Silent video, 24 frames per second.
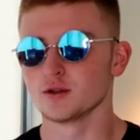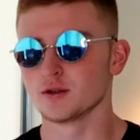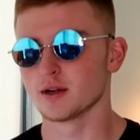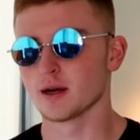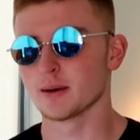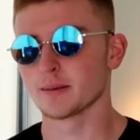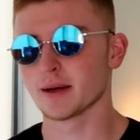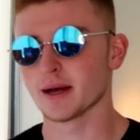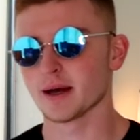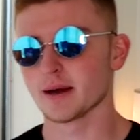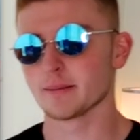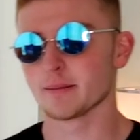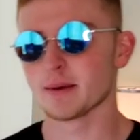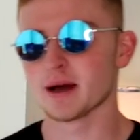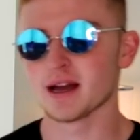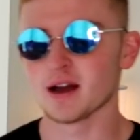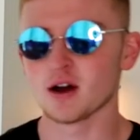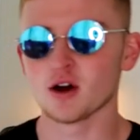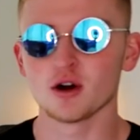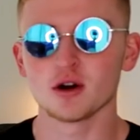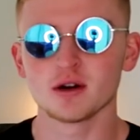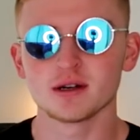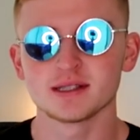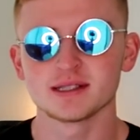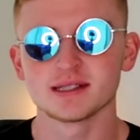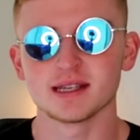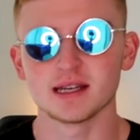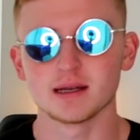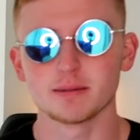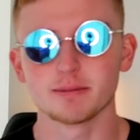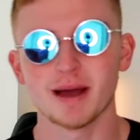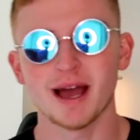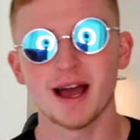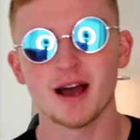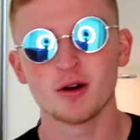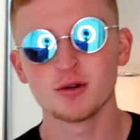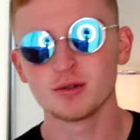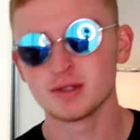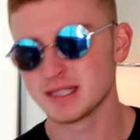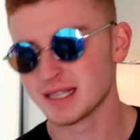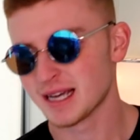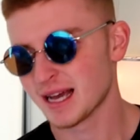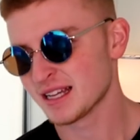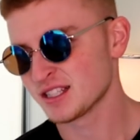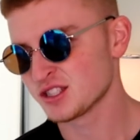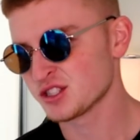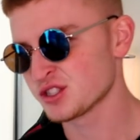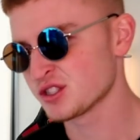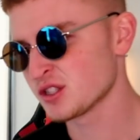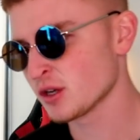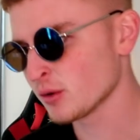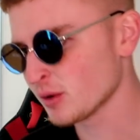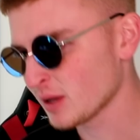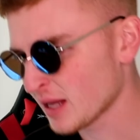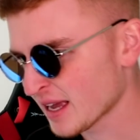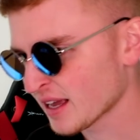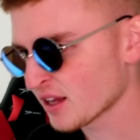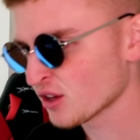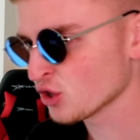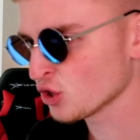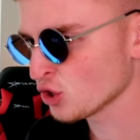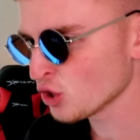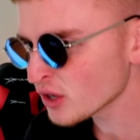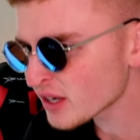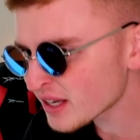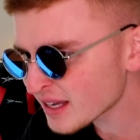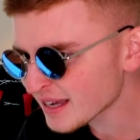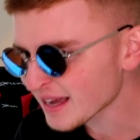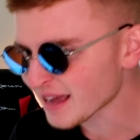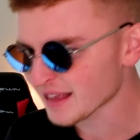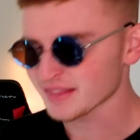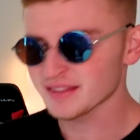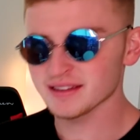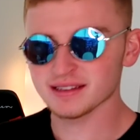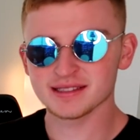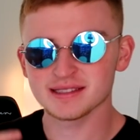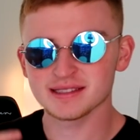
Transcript: Dude, I'm my heart is like pounding. I just don't like looking at